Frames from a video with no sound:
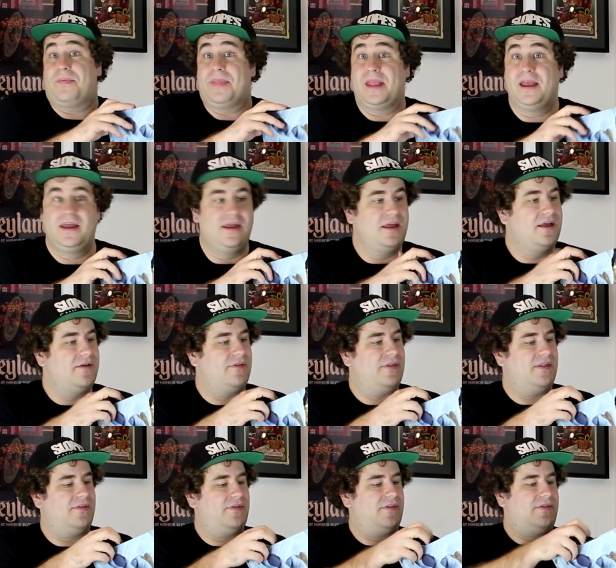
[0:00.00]

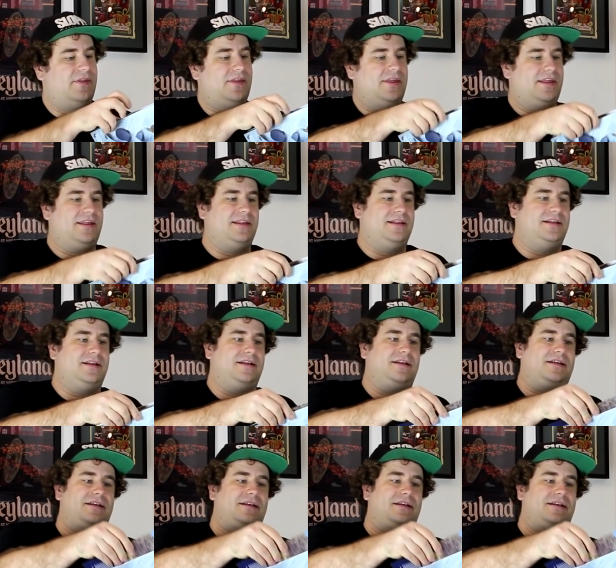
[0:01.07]
(no one is talking)